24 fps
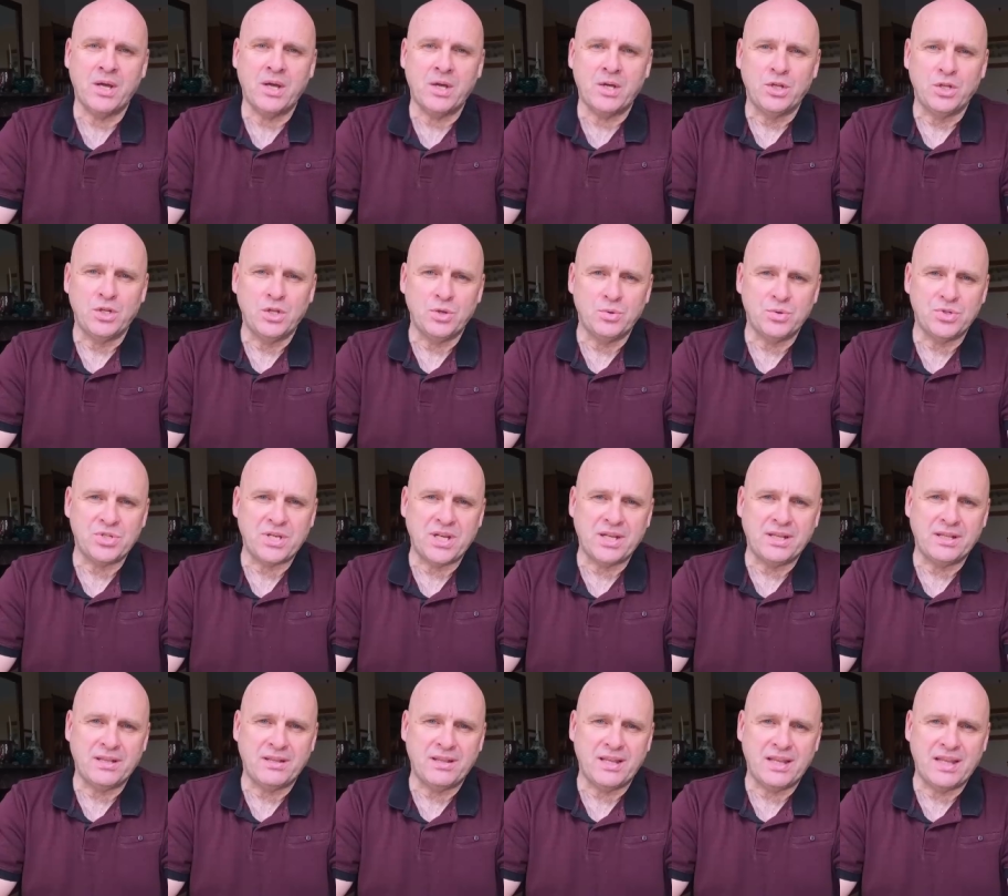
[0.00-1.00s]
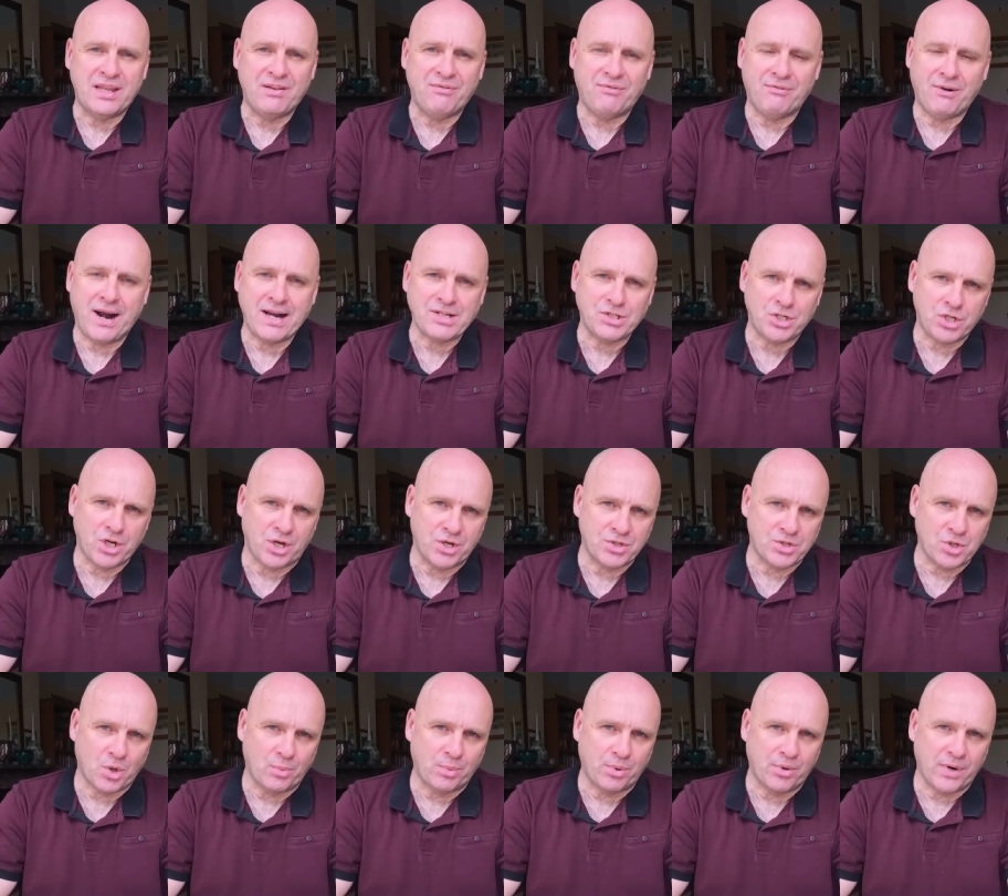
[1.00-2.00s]
using the
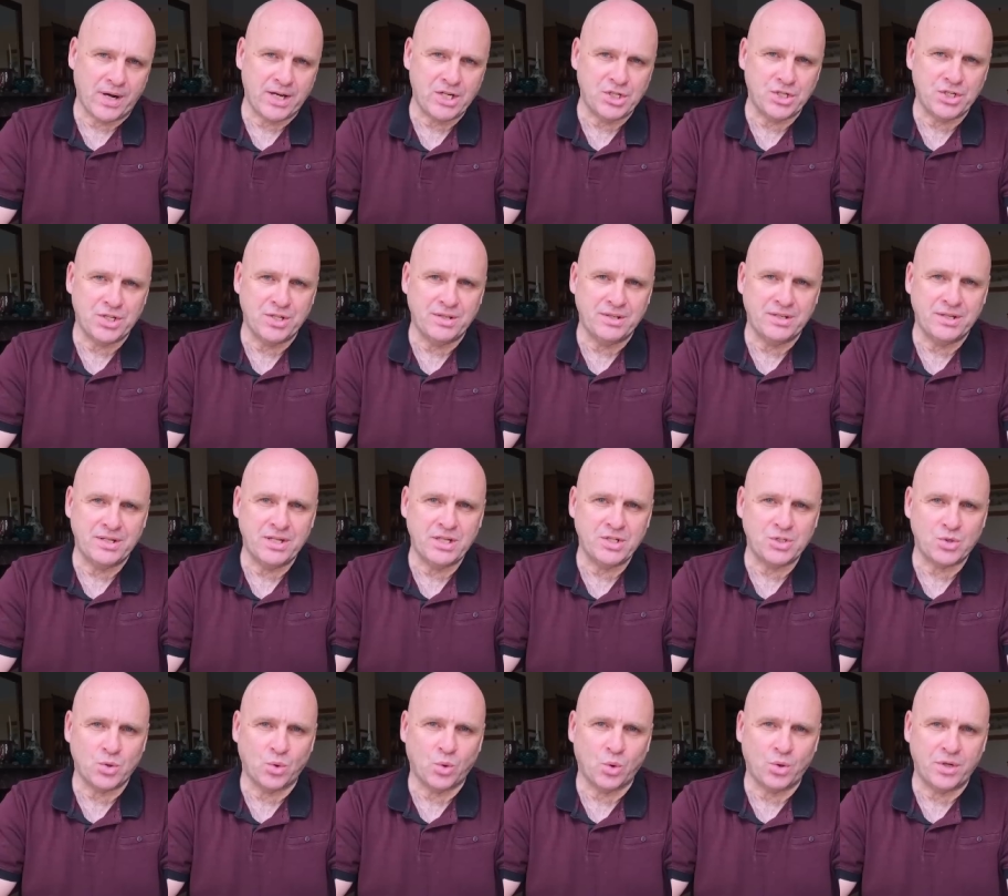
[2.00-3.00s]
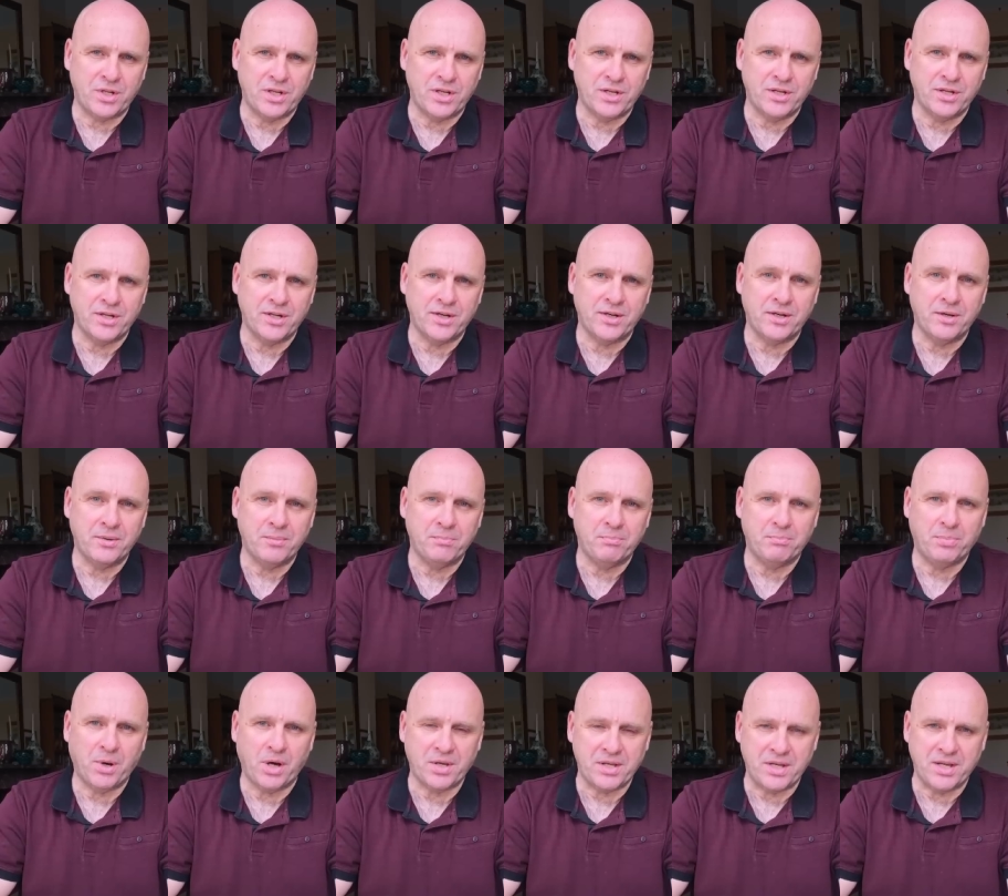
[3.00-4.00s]
franchise operation that is all year
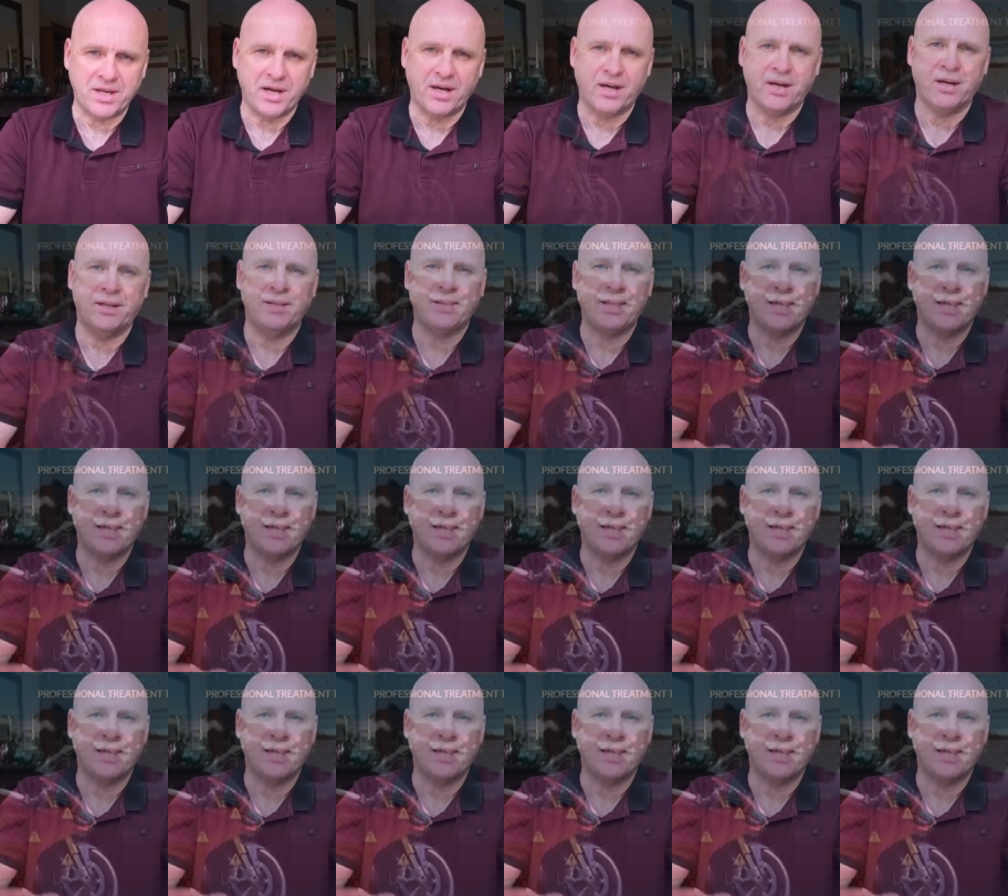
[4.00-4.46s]
biker and